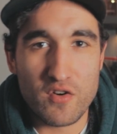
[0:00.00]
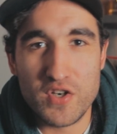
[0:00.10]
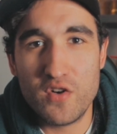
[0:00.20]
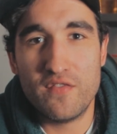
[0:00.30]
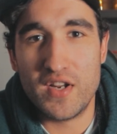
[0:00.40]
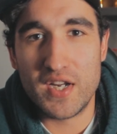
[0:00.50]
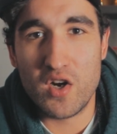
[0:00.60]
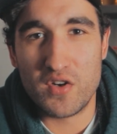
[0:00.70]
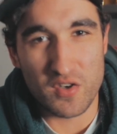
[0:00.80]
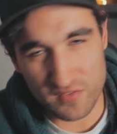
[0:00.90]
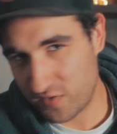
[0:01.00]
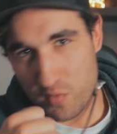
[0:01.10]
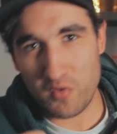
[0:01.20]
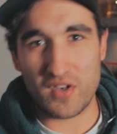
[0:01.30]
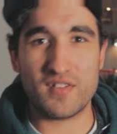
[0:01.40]
new video and you're
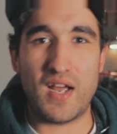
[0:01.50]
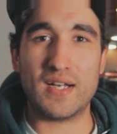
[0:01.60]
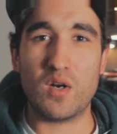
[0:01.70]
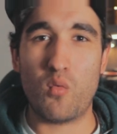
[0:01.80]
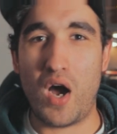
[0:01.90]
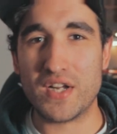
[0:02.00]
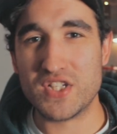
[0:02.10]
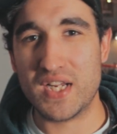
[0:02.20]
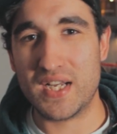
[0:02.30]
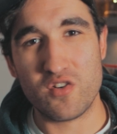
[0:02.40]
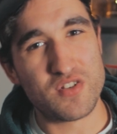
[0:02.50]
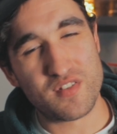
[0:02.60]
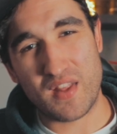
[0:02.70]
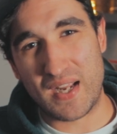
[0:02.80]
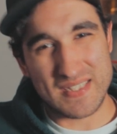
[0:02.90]
super excited to watch it and you're
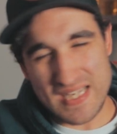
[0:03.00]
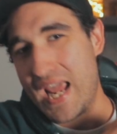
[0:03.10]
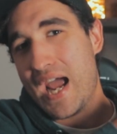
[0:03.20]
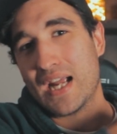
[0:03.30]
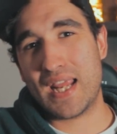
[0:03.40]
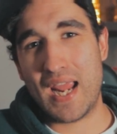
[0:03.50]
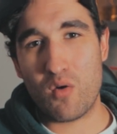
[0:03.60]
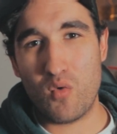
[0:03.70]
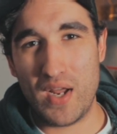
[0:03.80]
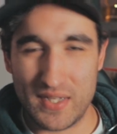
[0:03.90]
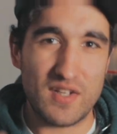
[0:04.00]
just like, yeah, I can't wait.